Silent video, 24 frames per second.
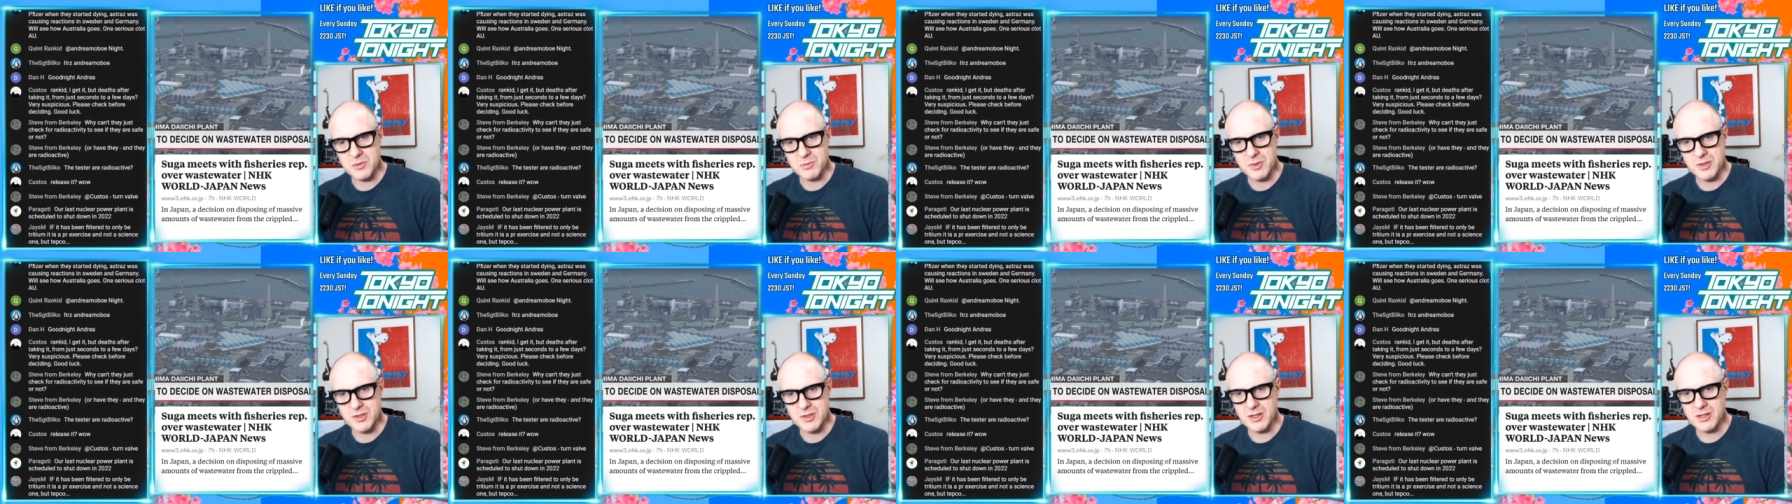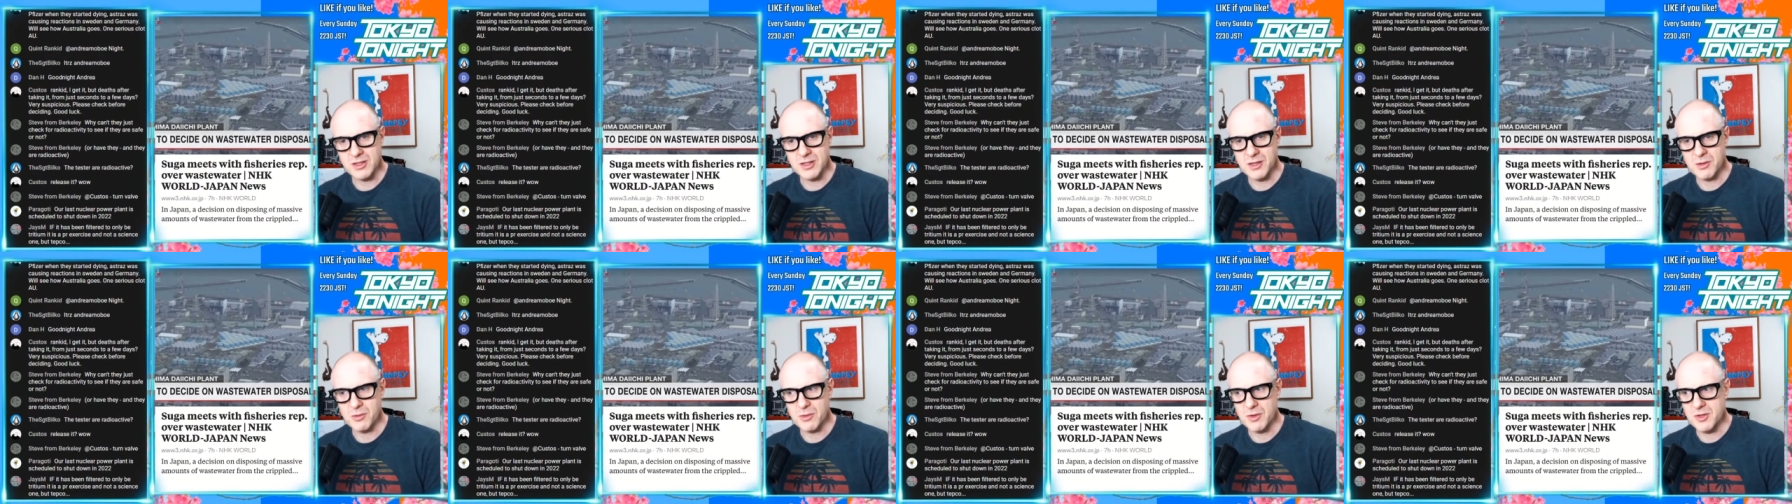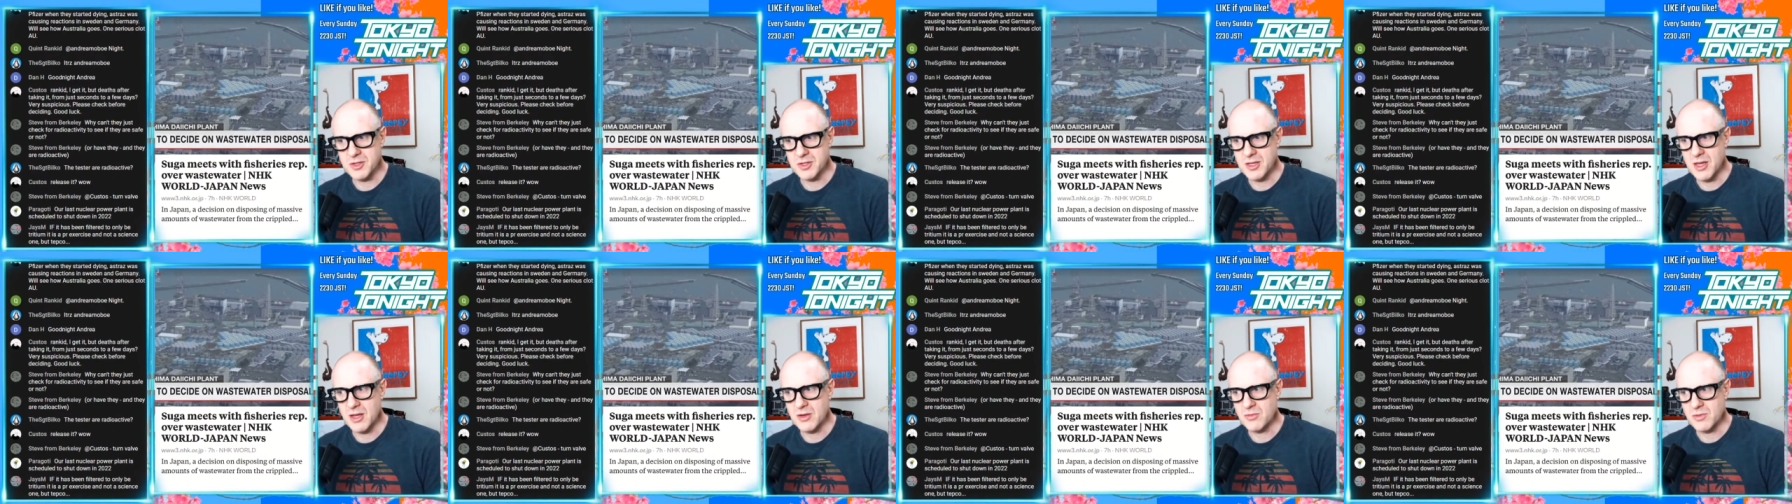particularly
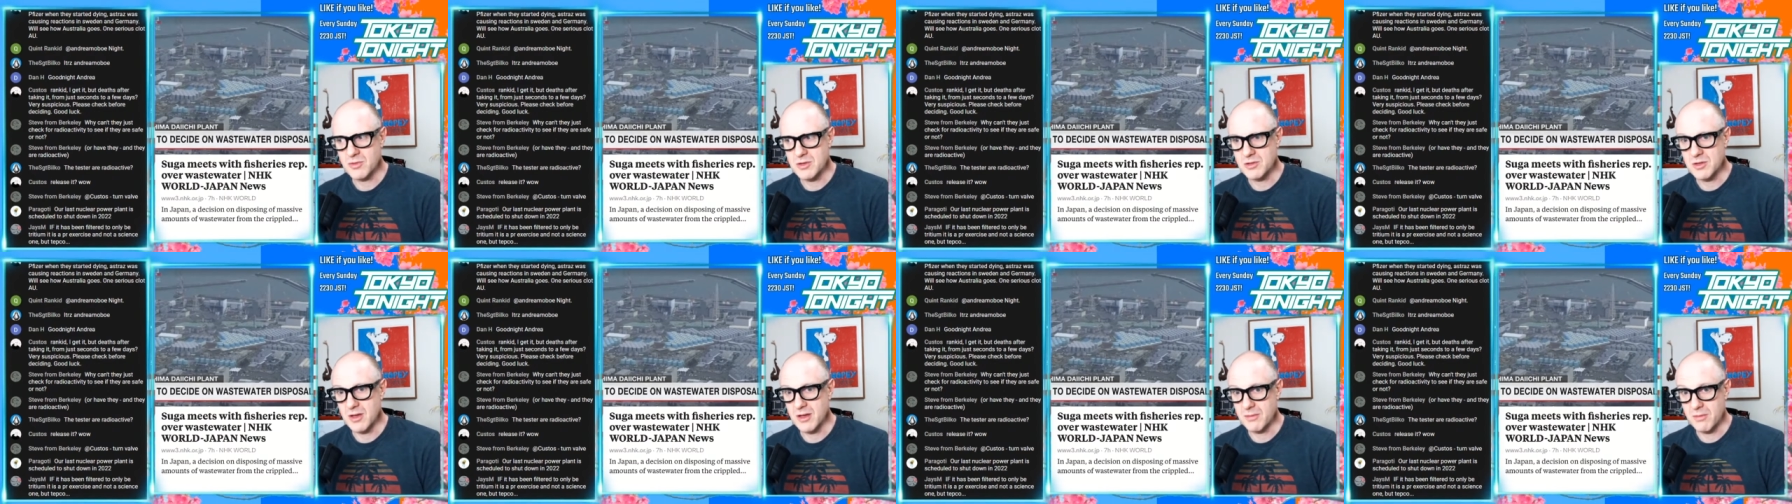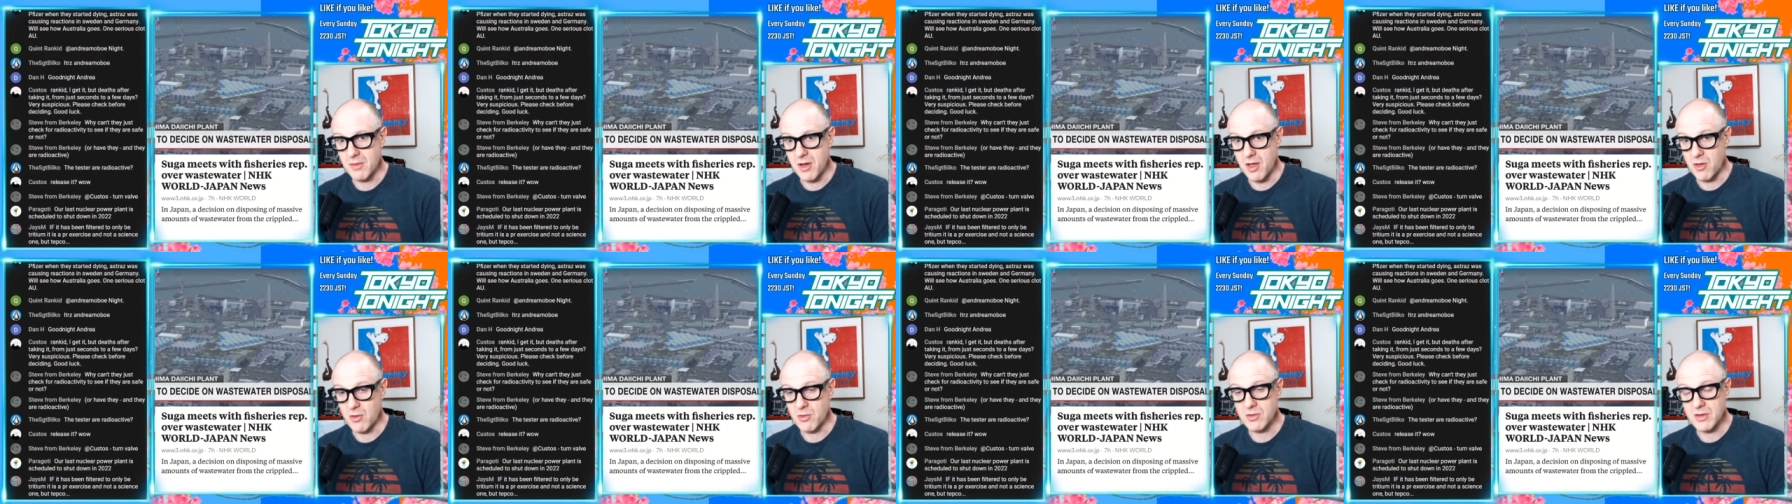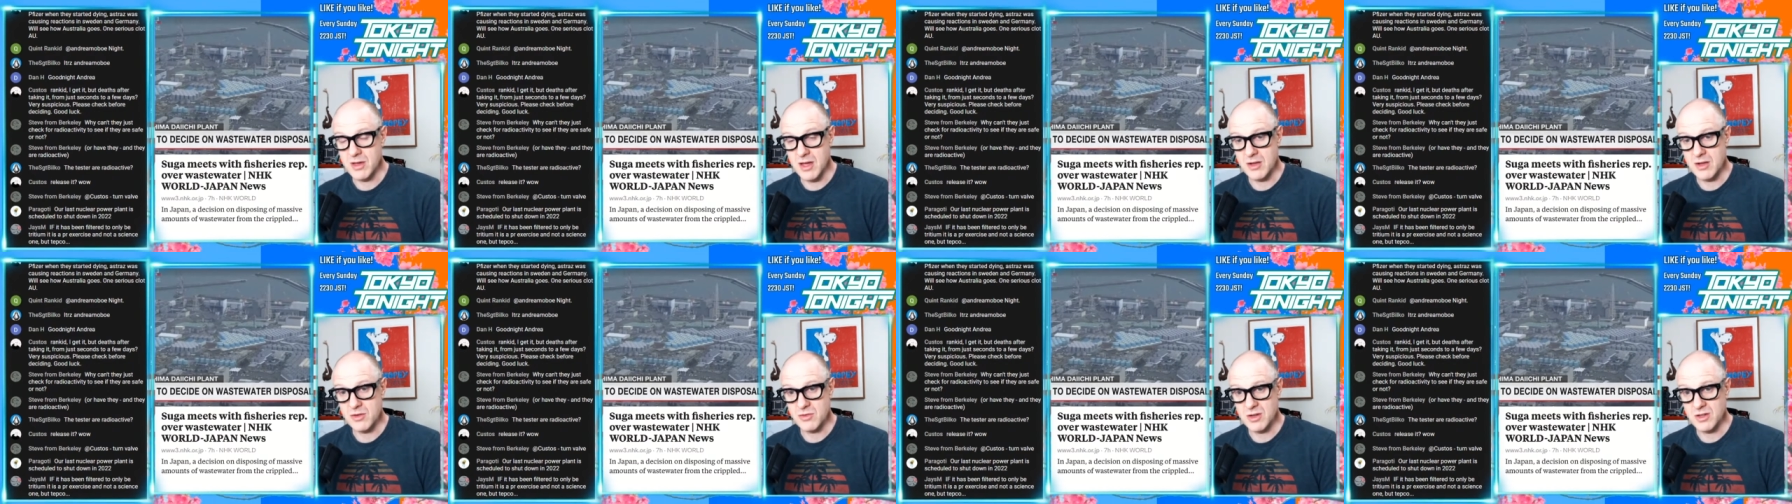with countries like my own
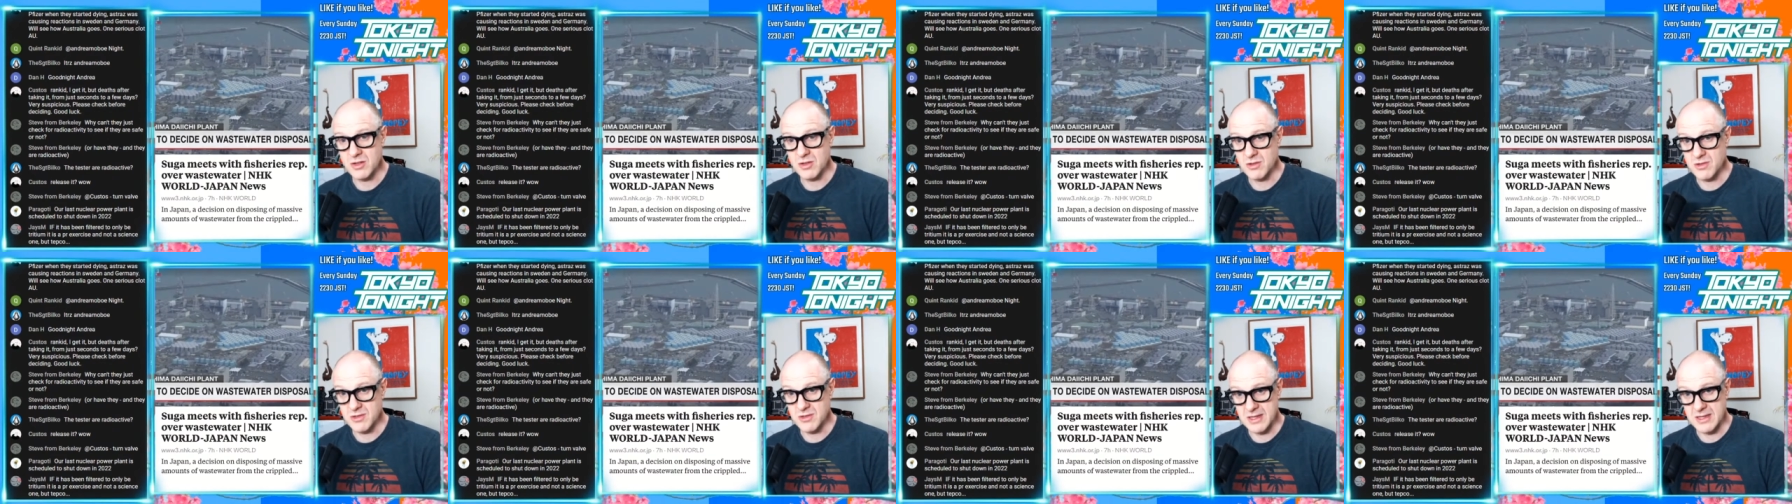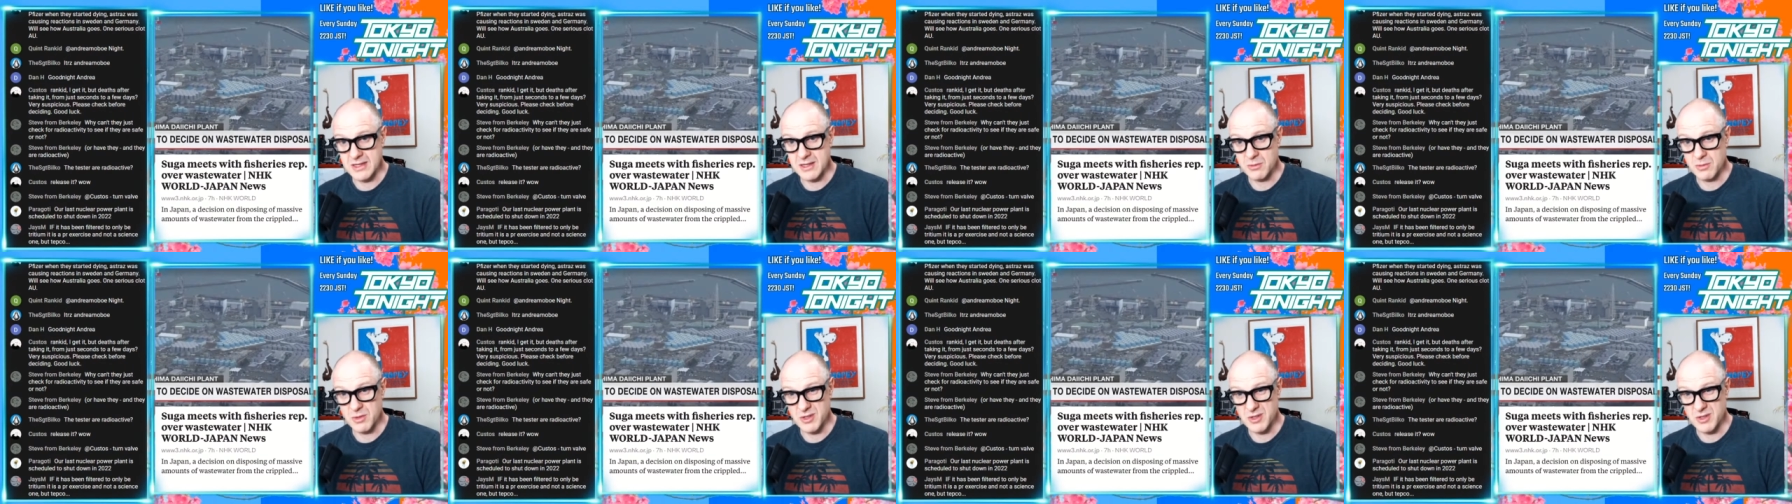country, New Zealand,